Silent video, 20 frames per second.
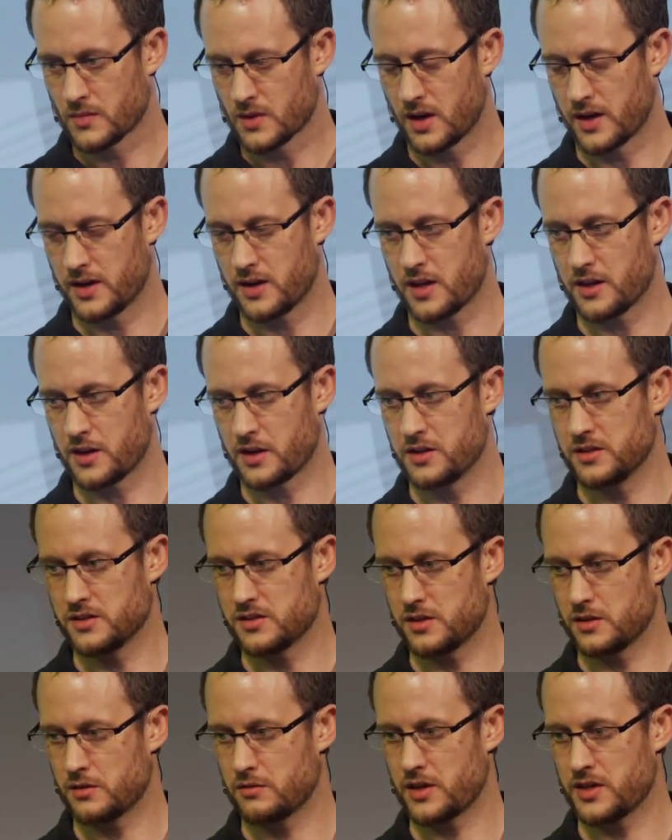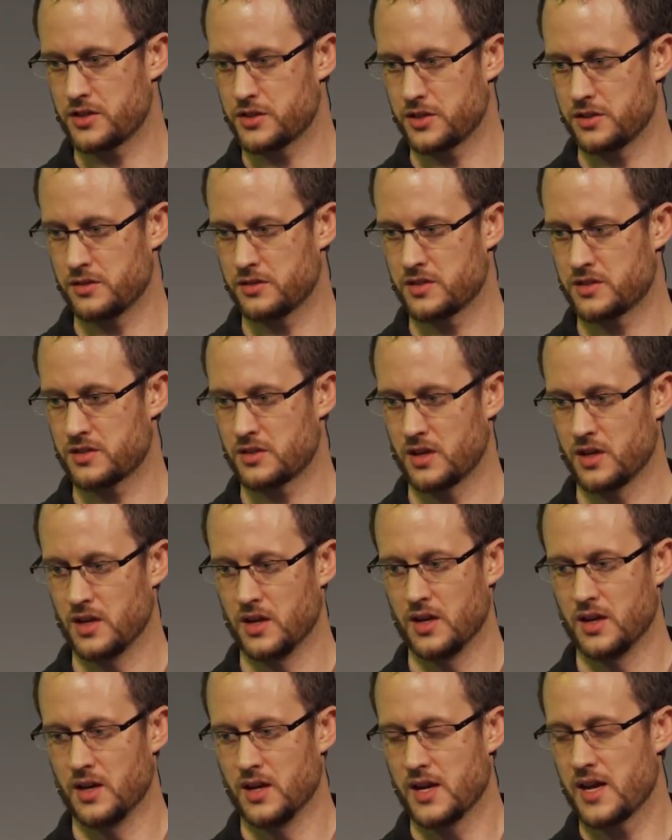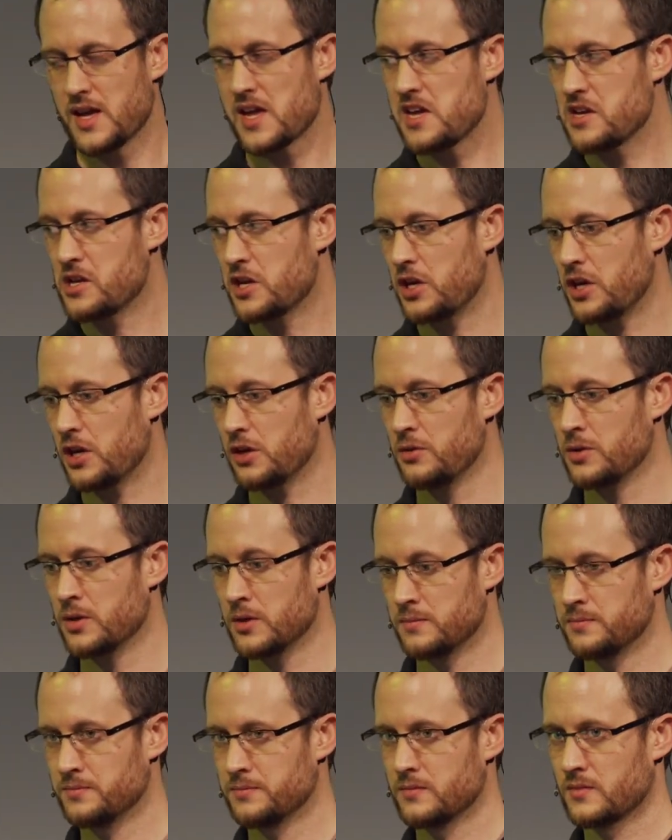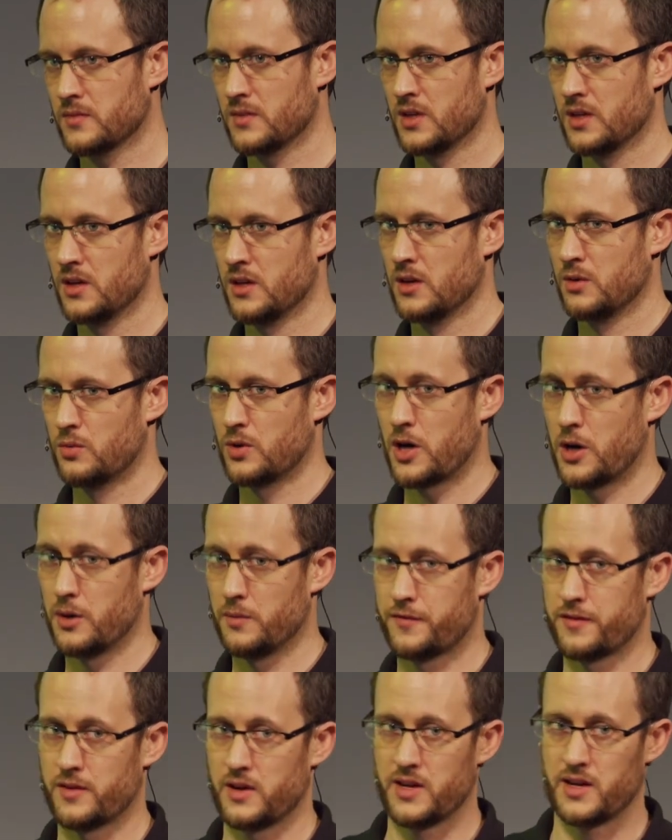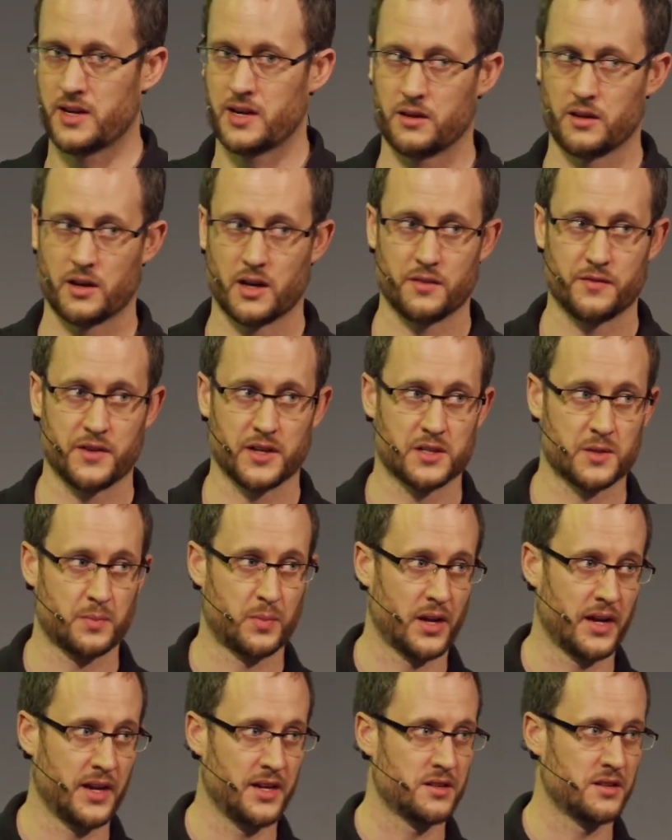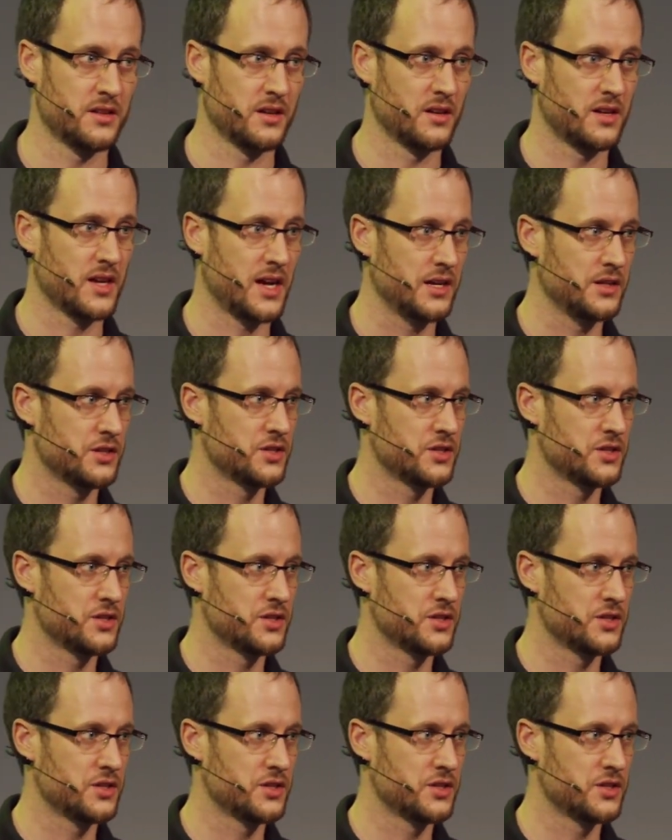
And other considerations, EQ. Well, hopefully now that I've explained that gain